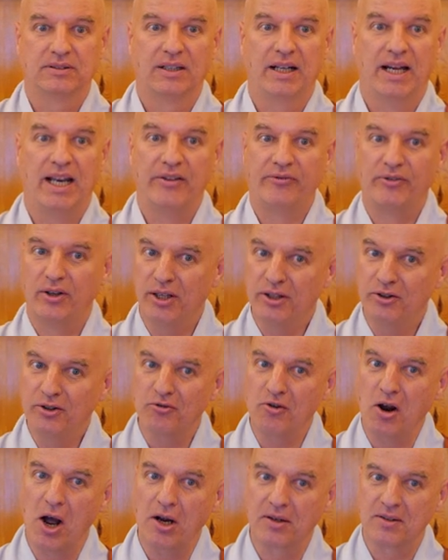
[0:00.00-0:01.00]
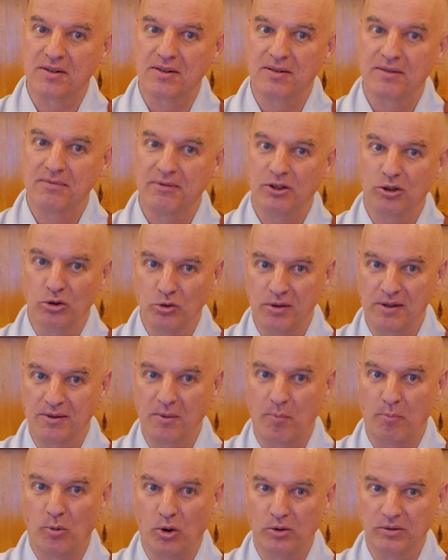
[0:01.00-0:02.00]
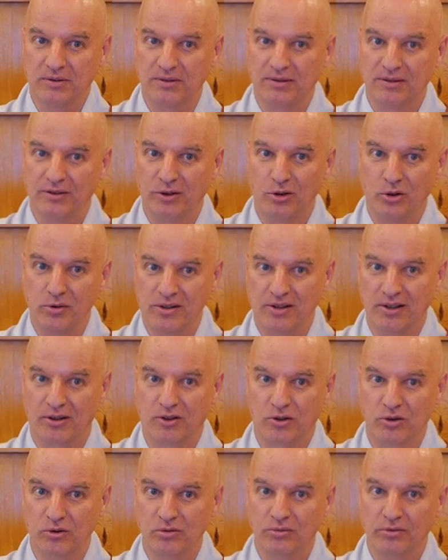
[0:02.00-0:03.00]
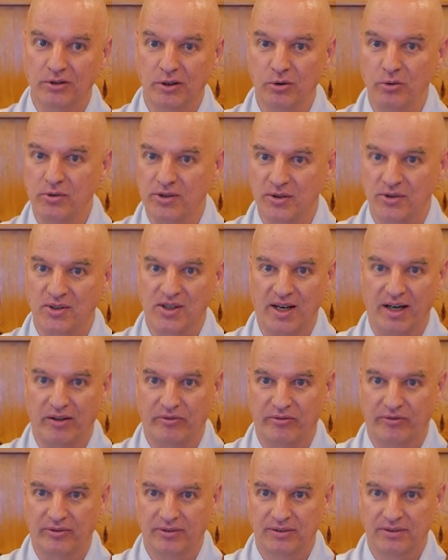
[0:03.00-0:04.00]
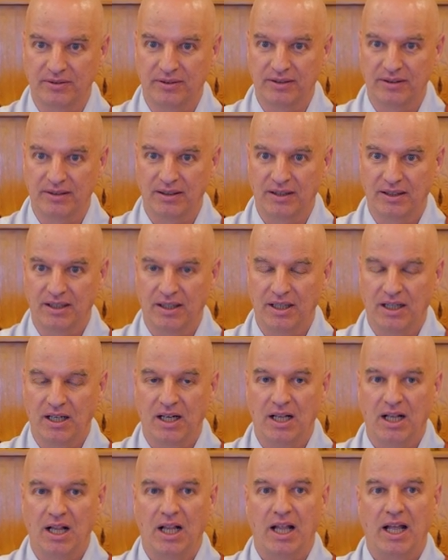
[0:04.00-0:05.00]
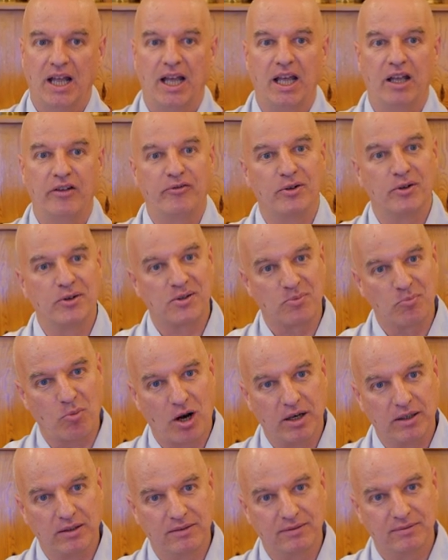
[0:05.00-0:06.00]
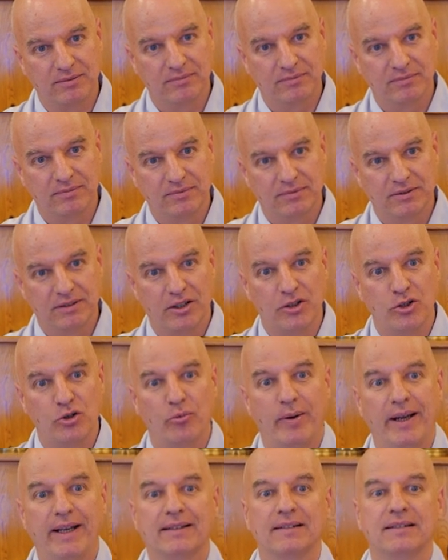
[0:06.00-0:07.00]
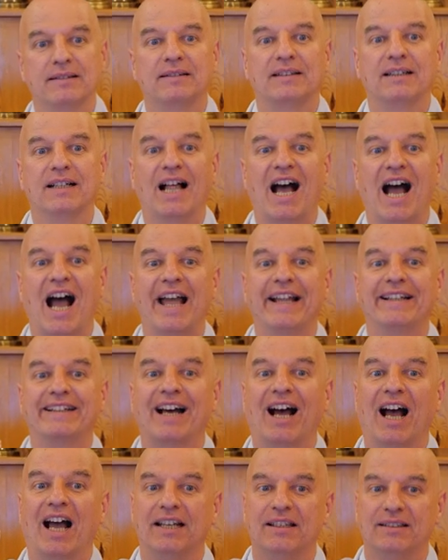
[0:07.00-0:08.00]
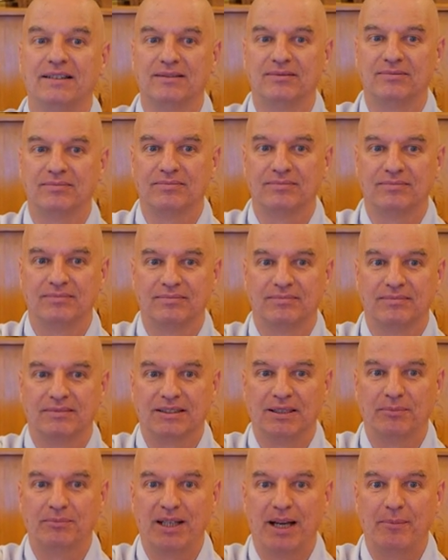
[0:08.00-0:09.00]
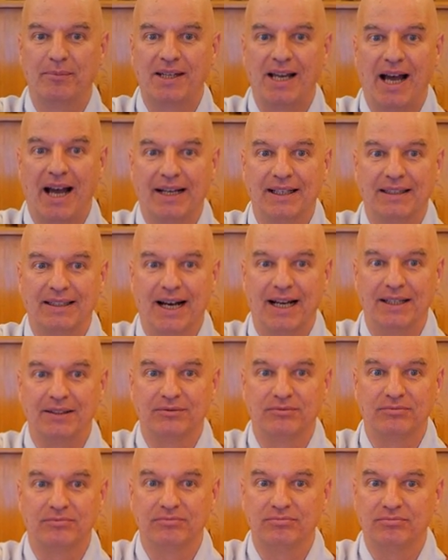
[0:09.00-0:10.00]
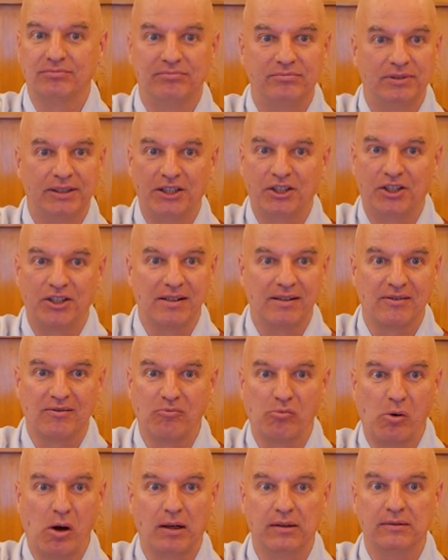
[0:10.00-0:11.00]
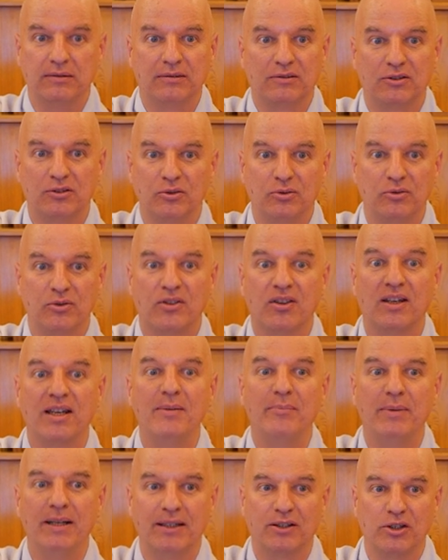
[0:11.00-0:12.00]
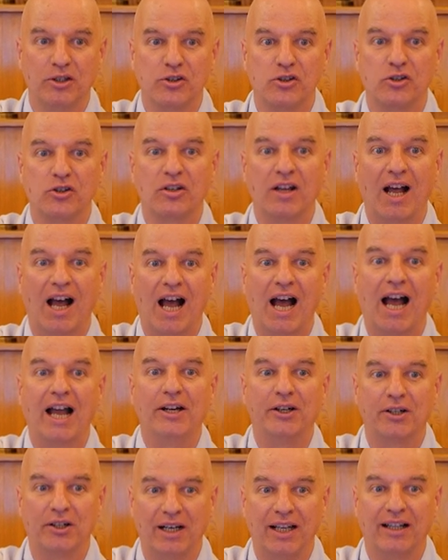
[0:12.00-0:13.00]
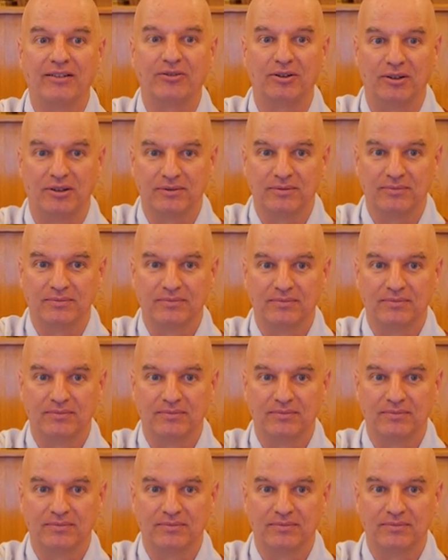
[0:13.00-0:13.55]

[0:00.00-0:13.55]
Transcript: And if you hit the rocks, you lose the boat, you lose the crew, you lose yourself. If you're smart, you wait until high tide. Sometimes high tide reaches one, two, three meters higher level.